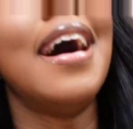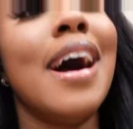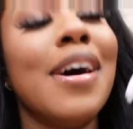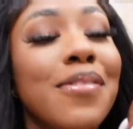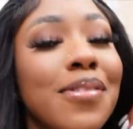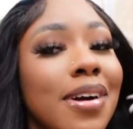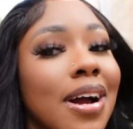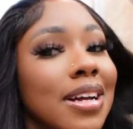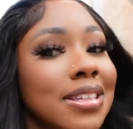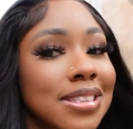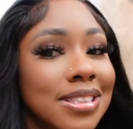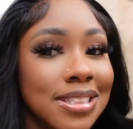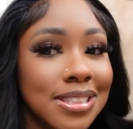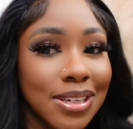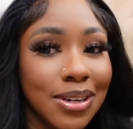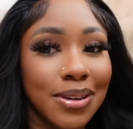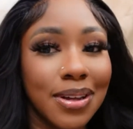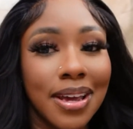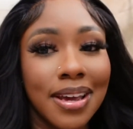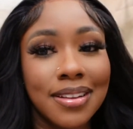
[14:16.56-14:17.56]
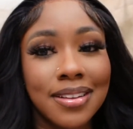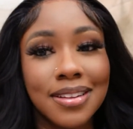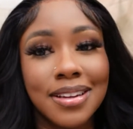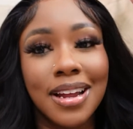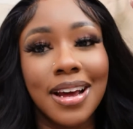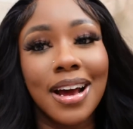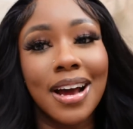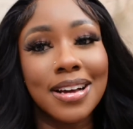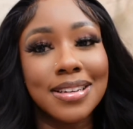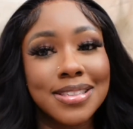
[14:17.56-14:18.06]
I forgot to tell Kayla
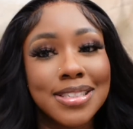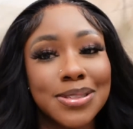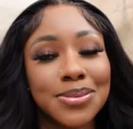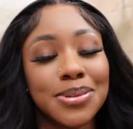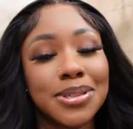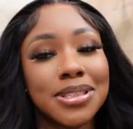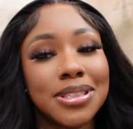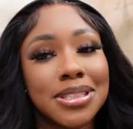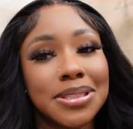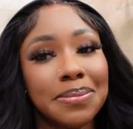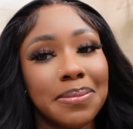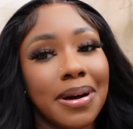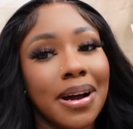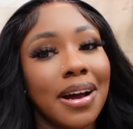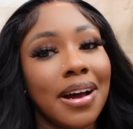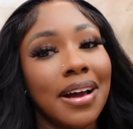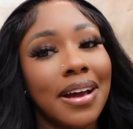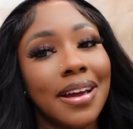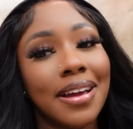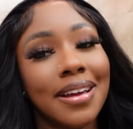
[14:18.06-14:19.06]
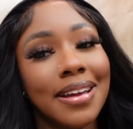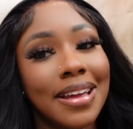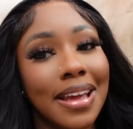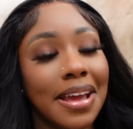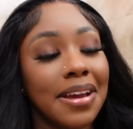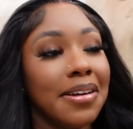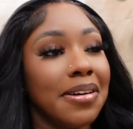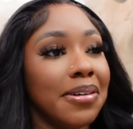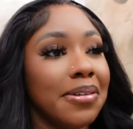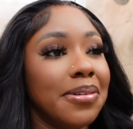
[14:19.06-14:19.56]
that I switched my
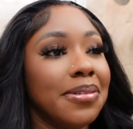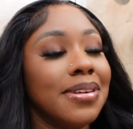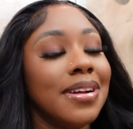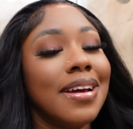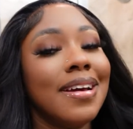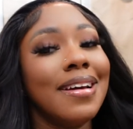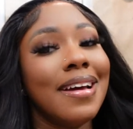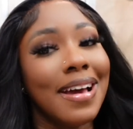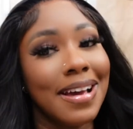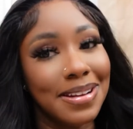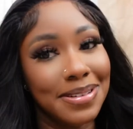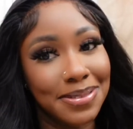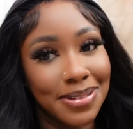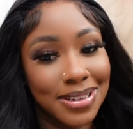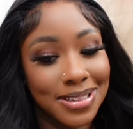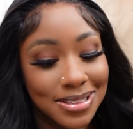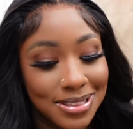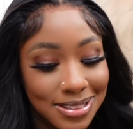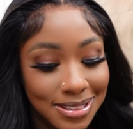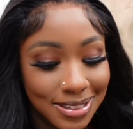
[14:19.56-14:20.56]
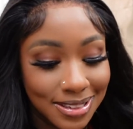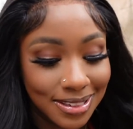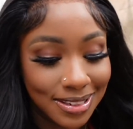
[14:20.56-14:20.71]
gate code. Anyways,